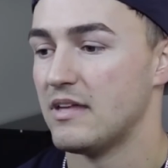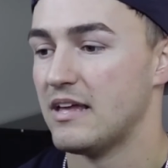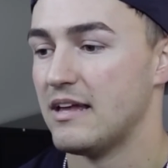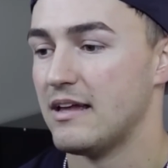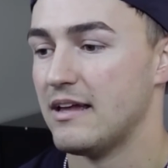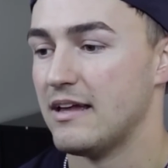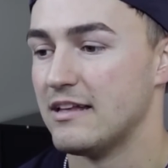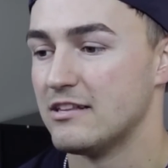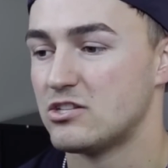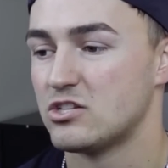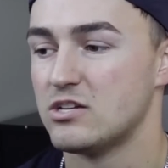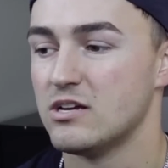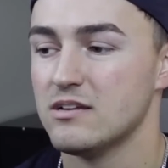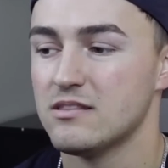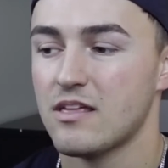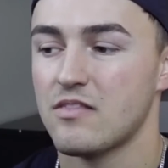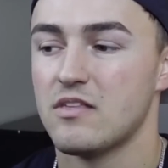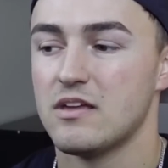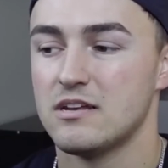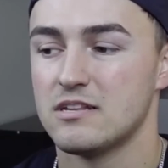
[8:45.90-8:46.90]
It's good
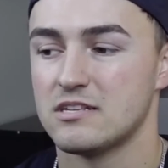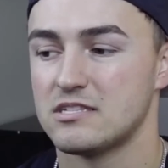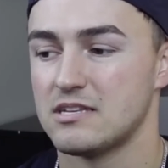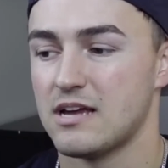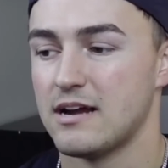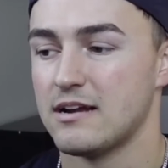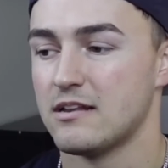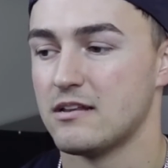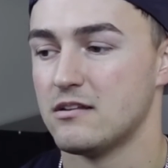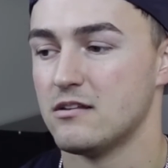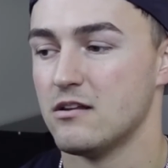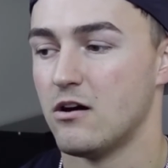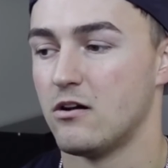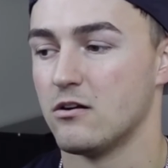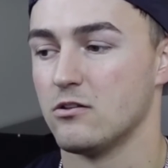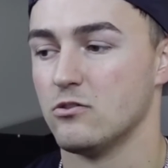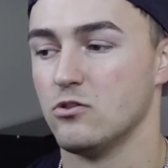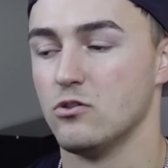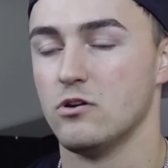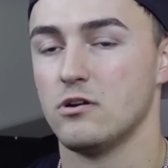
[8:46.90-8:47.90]
that they decided on a
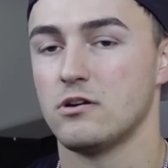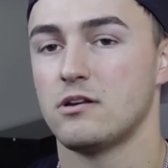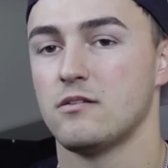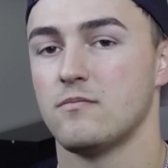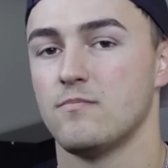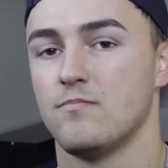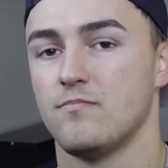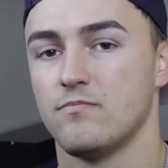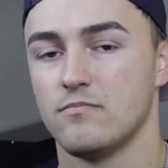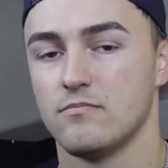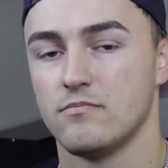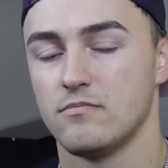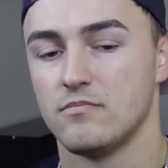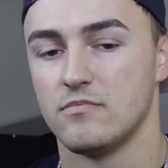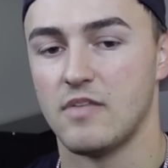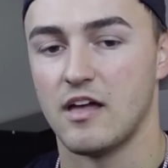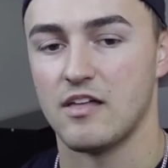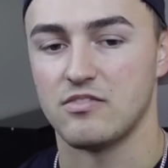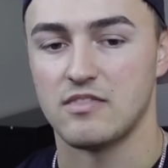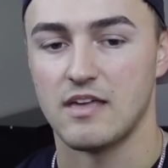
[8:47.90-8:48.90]
look
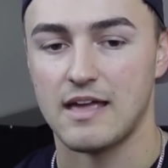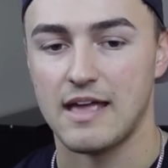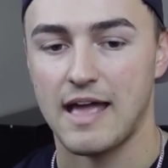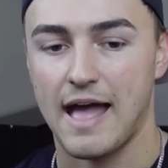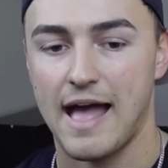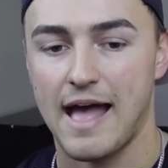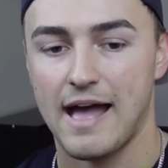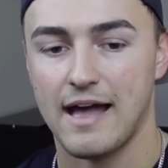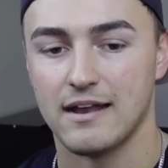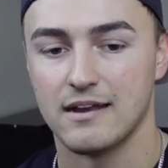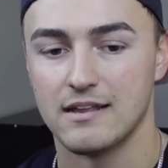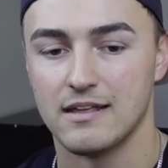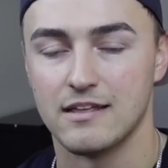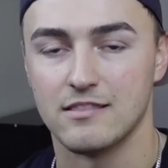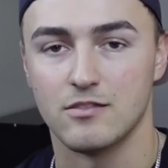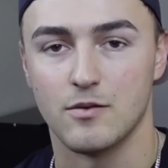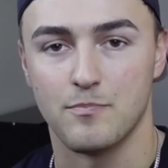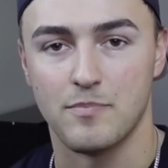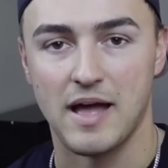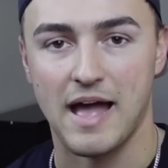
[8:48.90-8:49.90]
that they had in
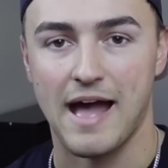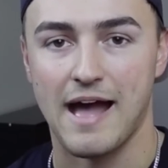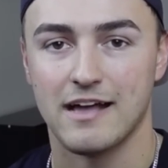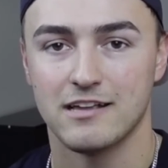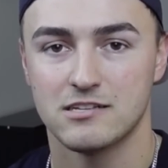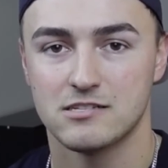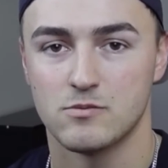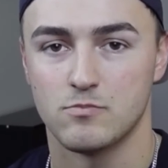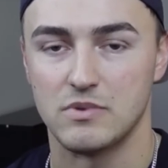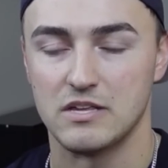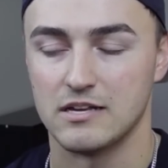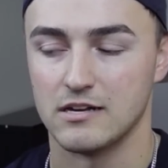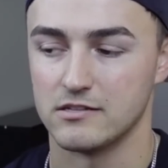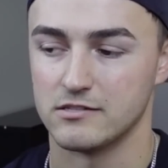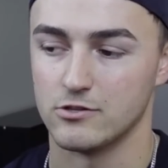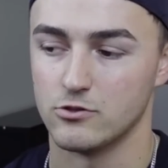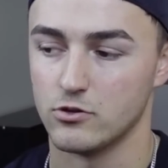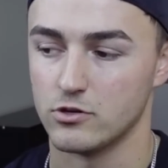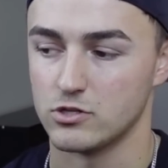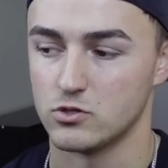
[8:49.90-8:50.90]
the past because
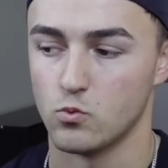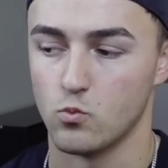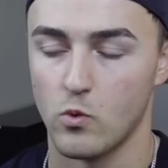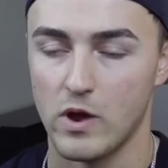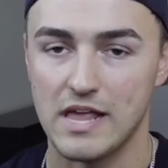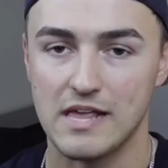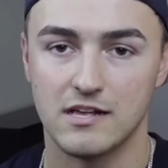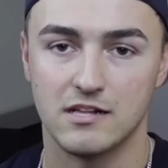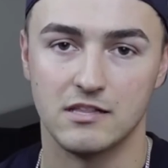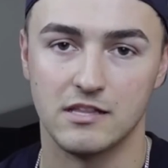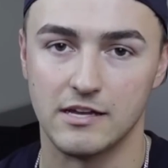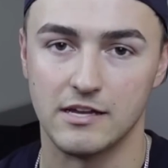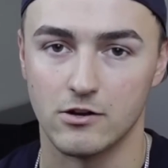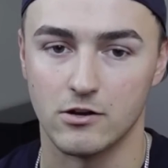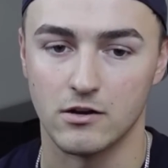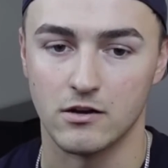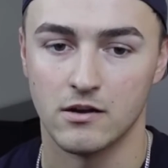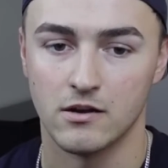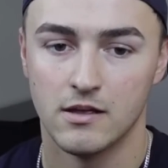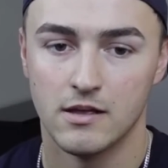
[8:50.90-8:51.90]
it looks way
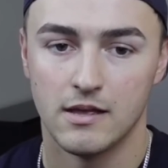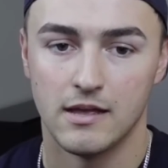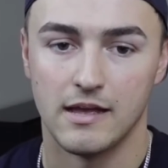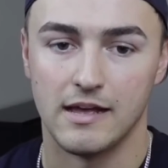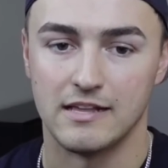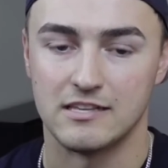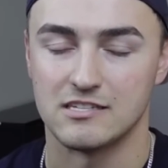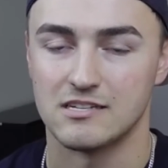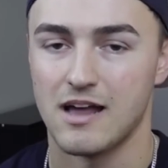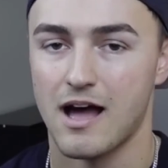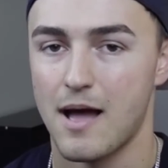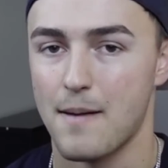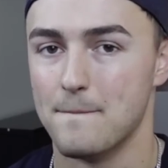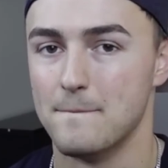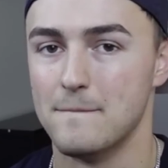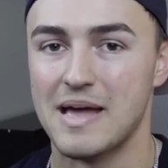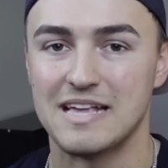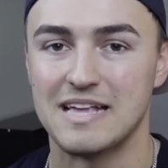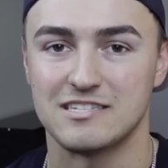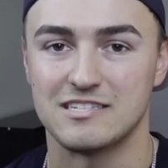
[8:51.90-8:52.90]
cleaner, it's not
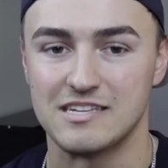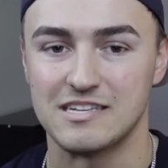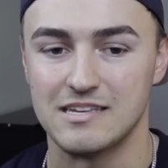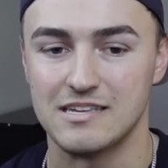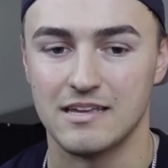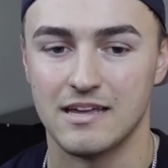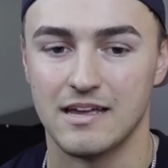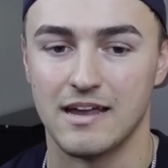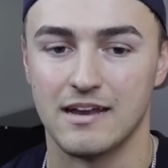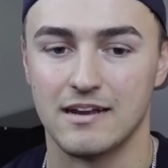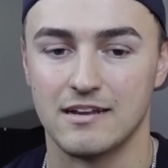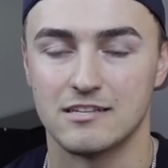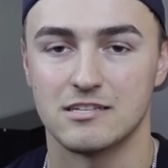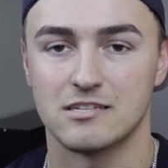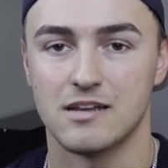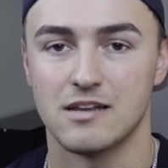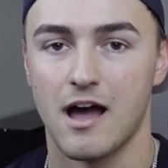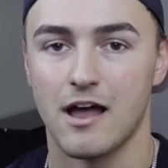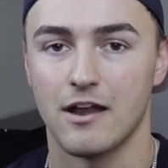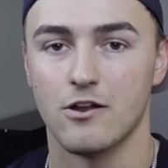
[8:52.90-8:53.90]
messy, and it's
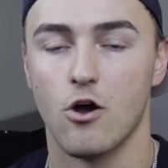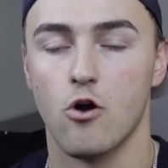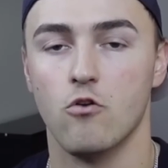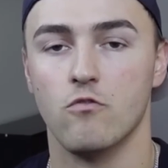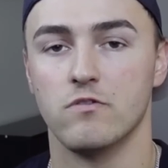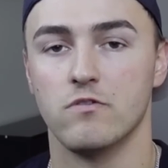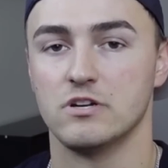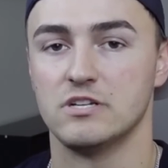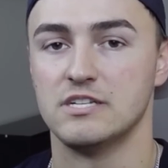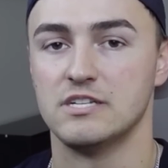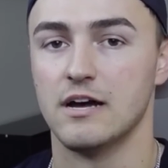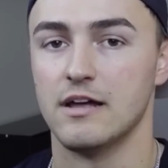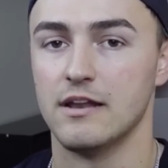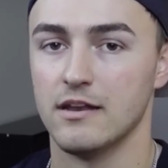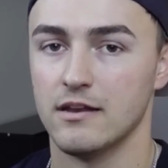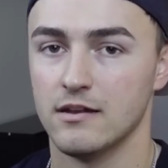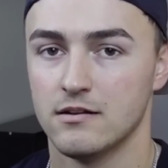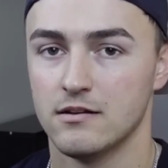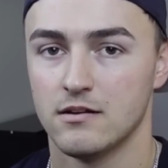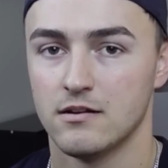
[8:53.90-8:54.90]
not overdone.
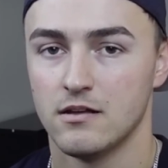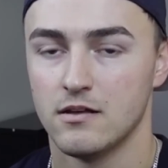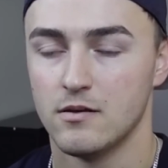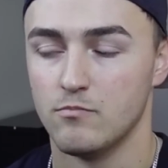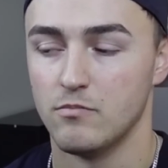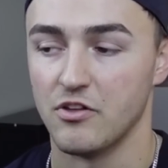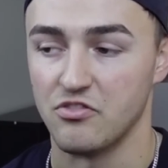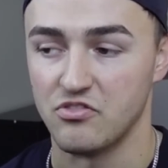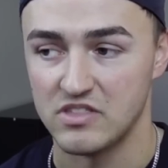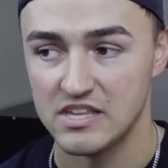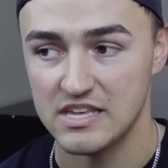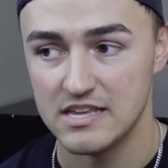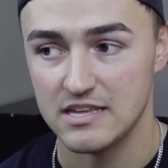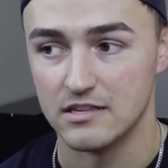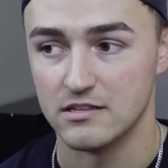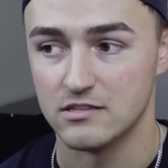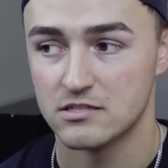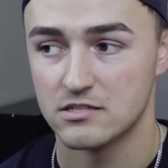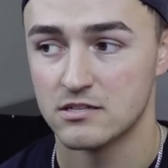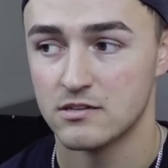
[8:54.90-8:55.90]
But
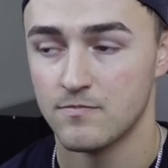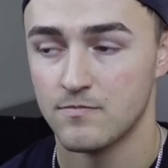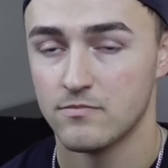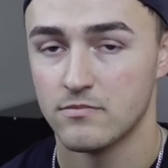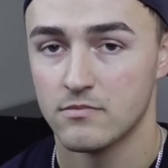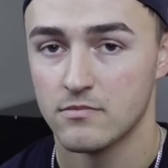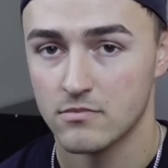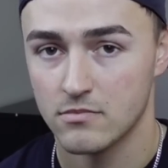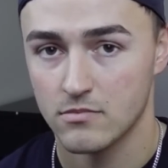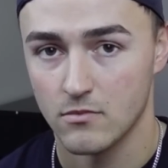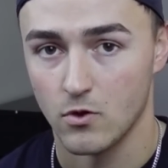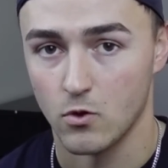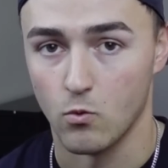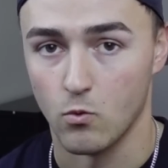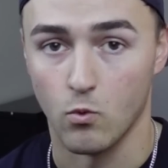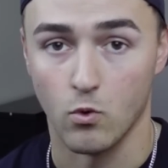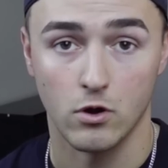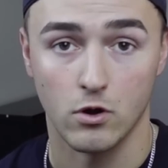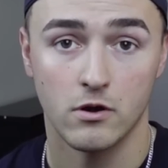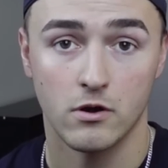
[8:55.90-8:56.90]
these
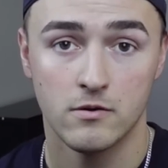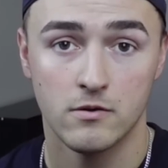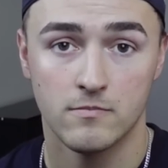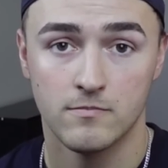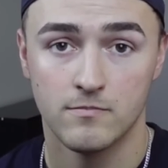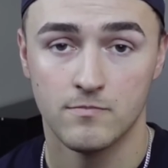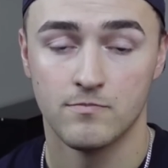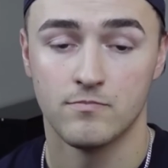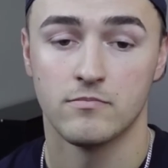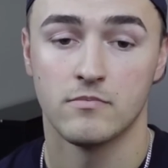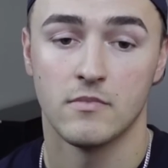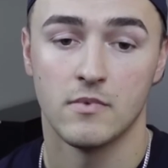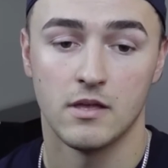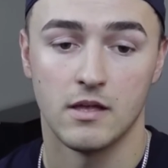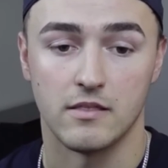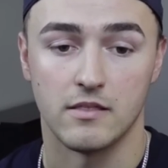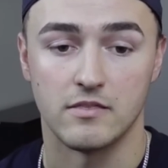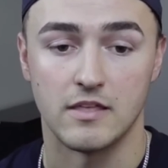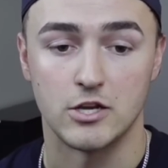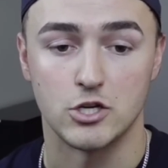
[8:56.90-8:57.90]
were...
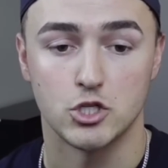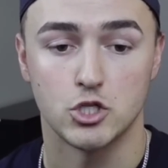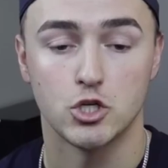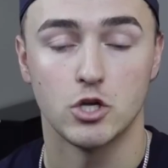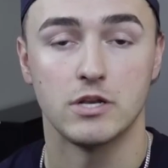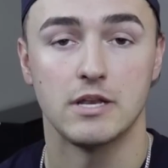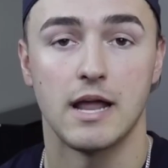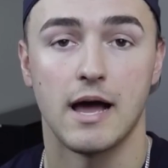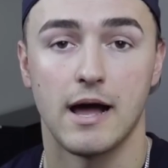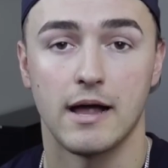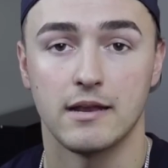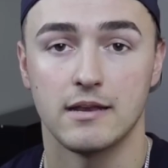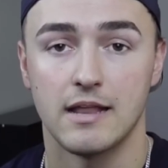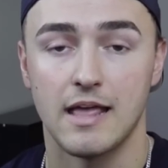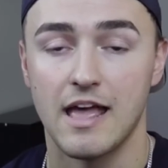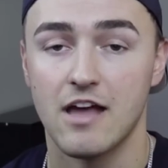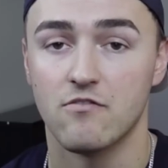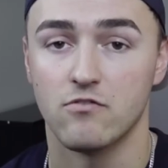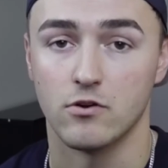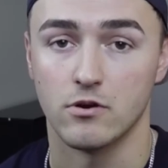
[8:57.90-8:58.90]
They should not
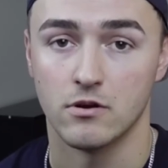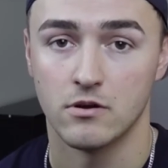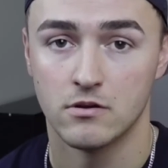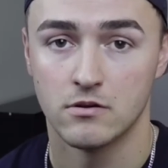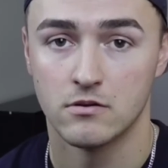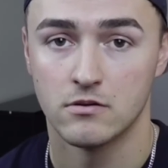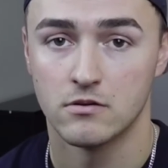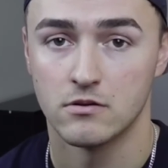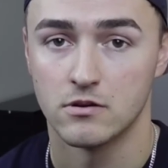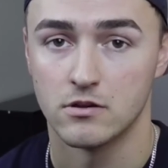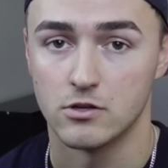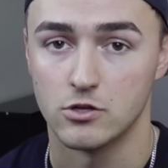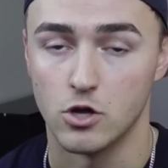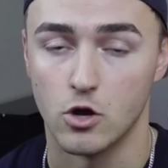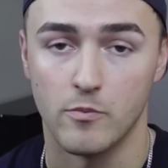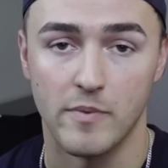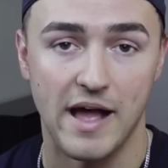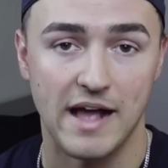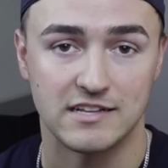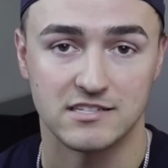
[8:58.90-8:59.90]
ever go
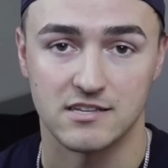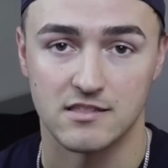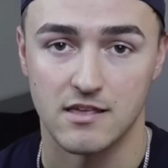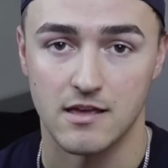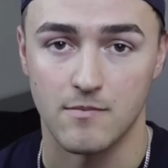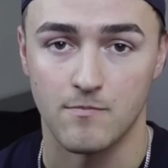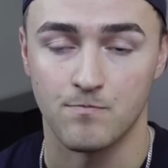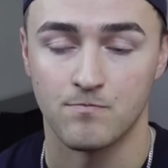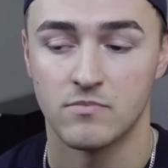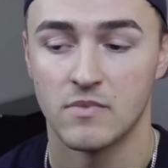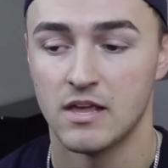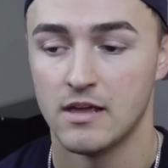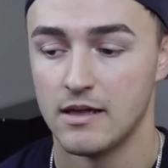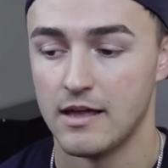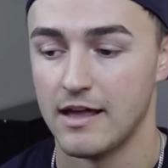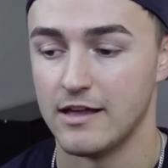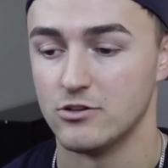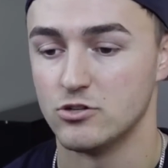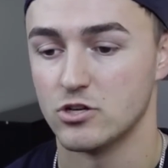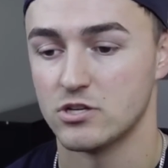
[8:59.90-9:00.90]
back to them
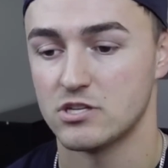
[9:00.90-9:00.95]
and just